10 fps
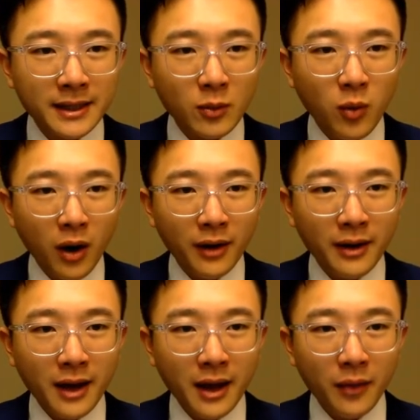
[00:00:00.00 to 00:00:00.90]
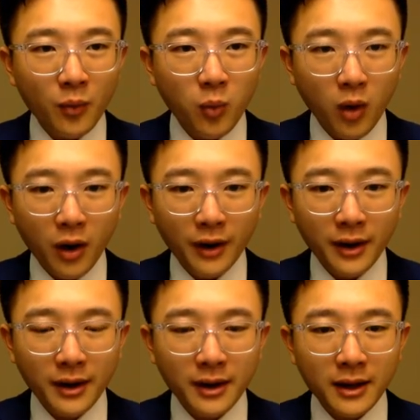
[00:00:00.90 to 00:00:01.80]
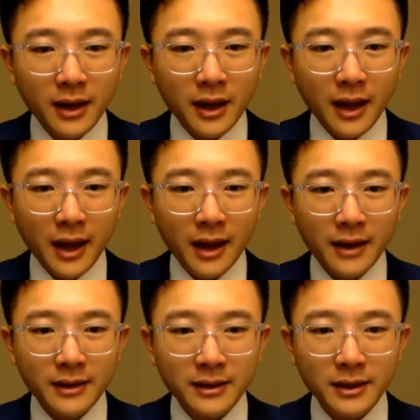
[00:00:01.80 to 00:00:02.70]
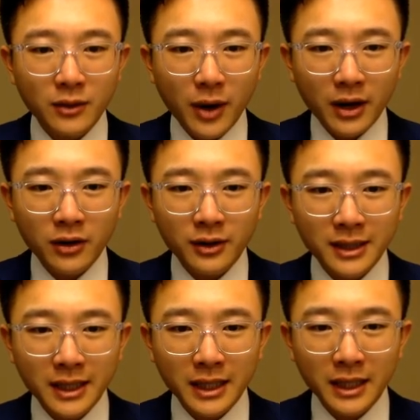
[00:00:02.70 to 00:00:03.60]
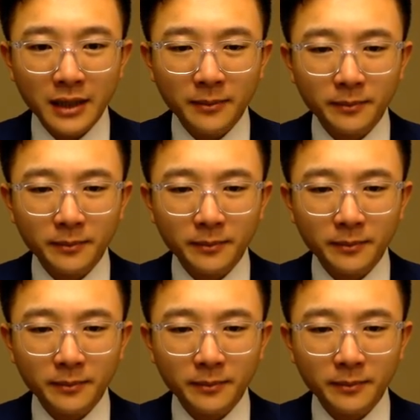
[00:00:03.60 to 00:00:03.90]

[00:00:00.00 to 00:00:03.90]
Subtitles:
1 and 1, and record T